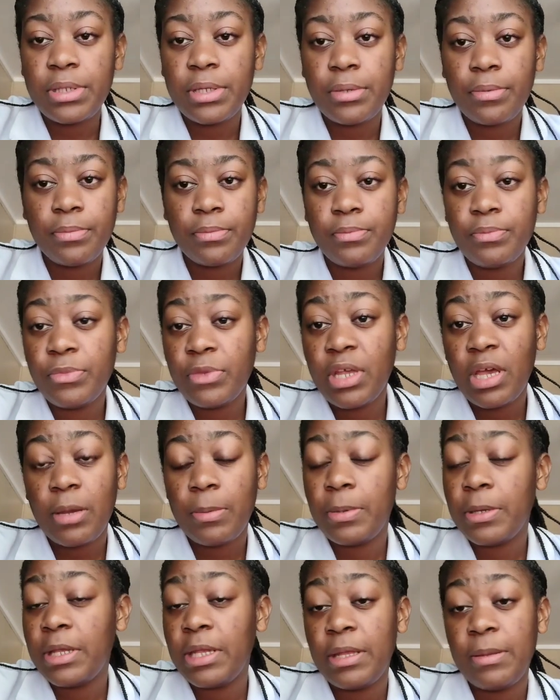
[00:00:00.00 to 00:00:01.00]
say, I'm
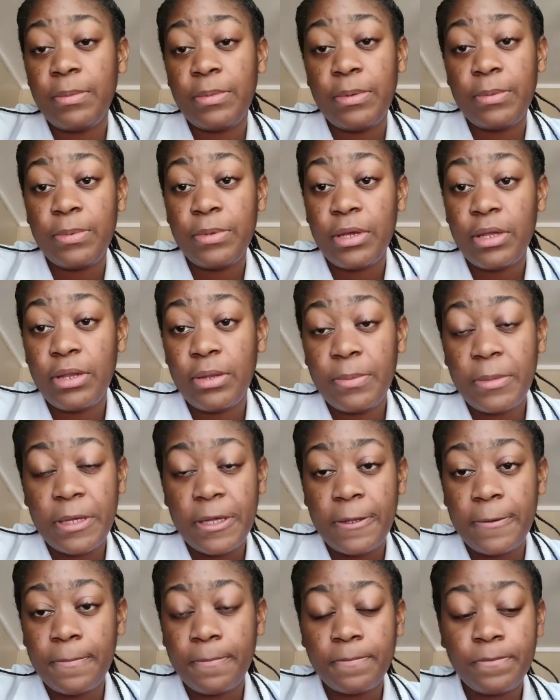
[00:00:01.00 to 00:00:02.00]
not feeling VP and a
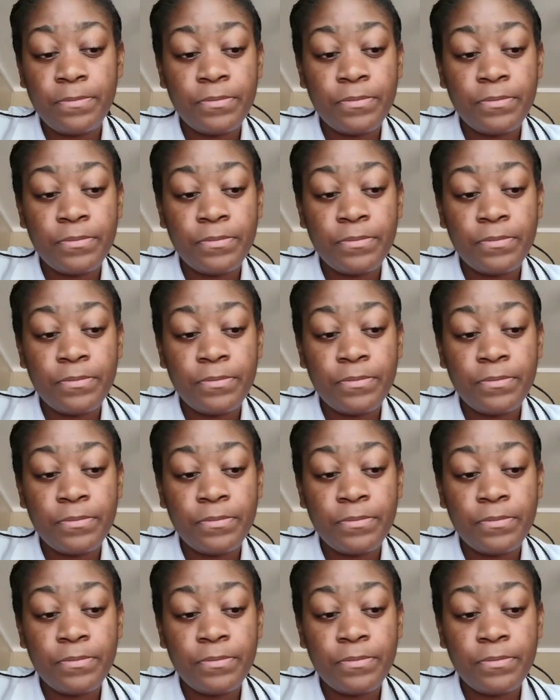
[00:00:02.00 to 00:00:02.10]
man.